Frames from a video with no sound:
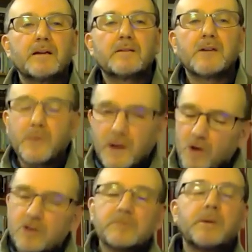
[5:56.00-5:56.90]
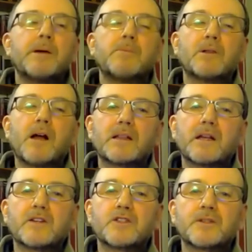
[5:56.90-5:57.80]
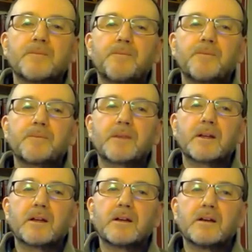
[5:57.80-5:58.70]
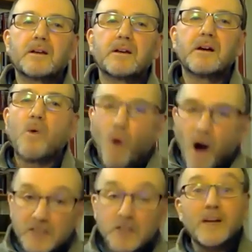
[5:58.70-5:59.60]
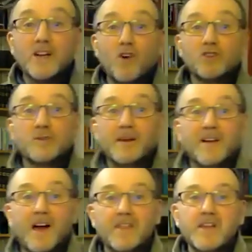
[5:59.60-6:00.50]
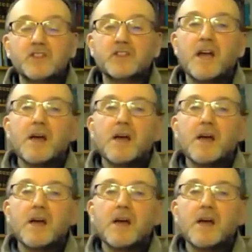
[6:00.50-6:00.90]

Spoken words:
Don't we long to be people like this? Why do we long to be like this?